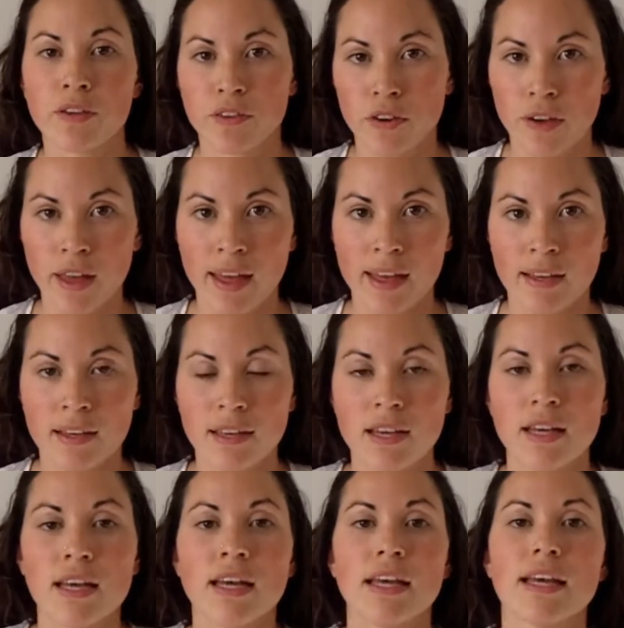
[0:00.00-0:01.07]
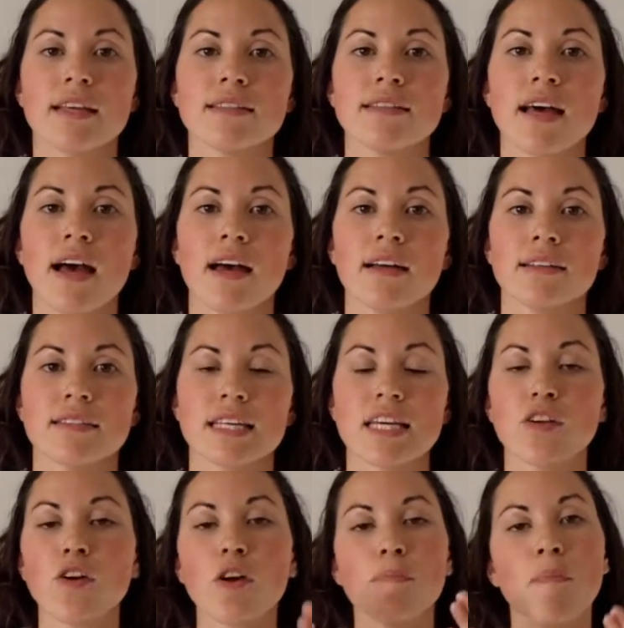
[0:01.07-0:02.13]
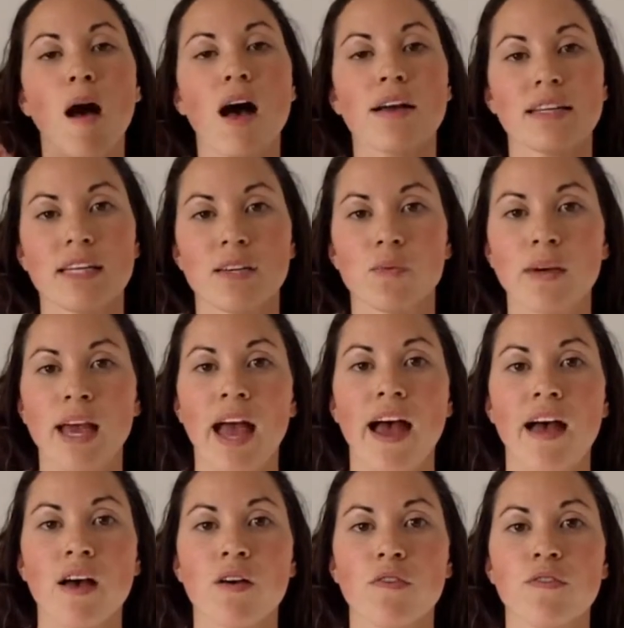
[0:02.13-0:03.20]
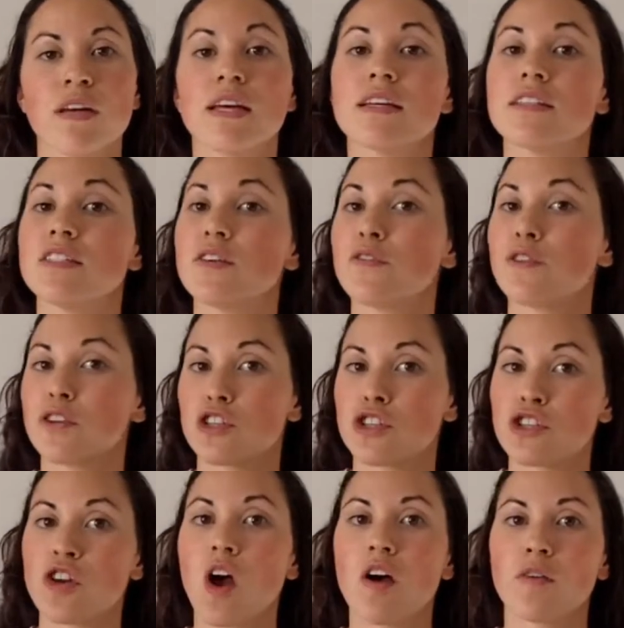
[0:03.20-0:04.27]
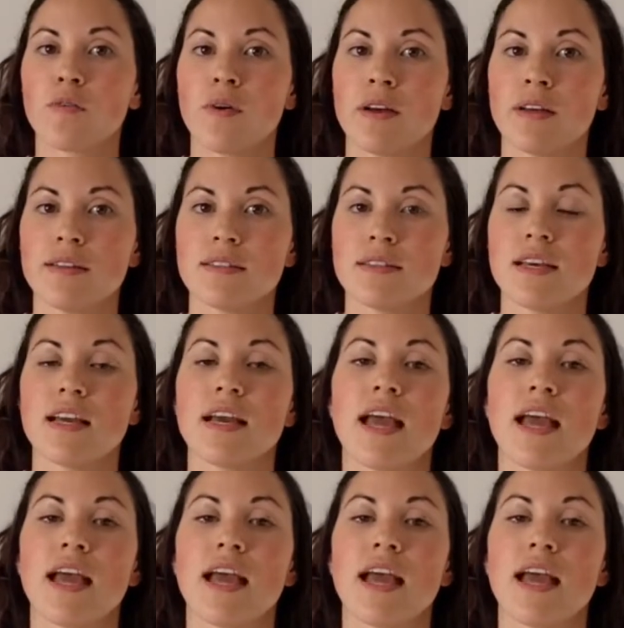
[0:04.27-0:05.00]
your head is that in our body we have different chakras,